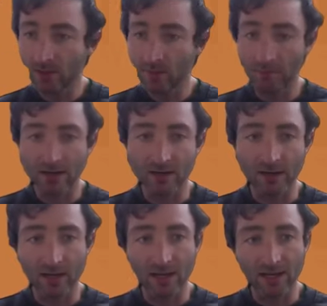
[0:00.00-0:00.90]
you can embed.
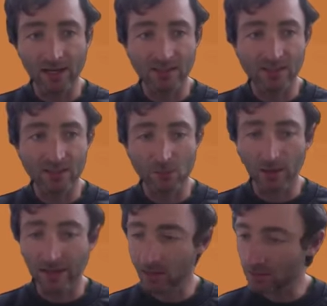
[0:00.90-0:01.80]
I'd like to see some
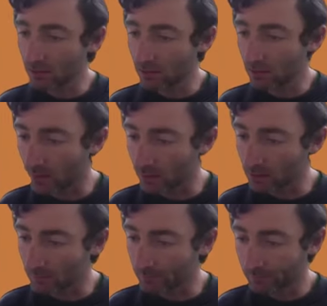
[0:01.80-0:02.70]
links to uh,
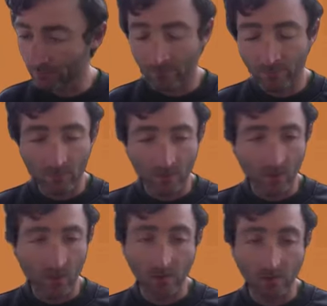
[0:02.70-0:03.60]
some.
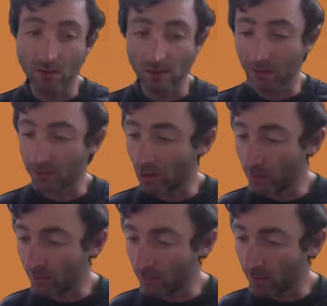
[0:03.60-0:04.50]
Uh, or I don't know,
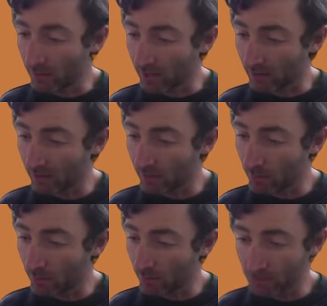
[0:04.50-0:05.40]
maybe like a
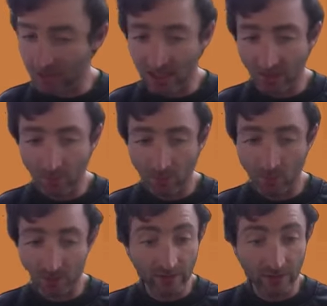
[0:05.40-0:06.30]
Figma prototype, or
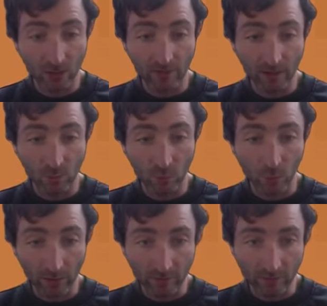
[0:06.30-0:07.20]
see a video of her
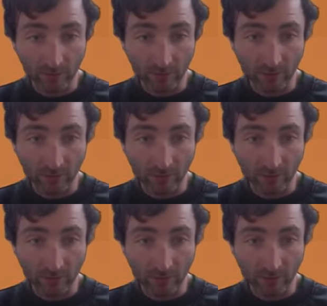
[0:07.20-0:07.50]
walking through the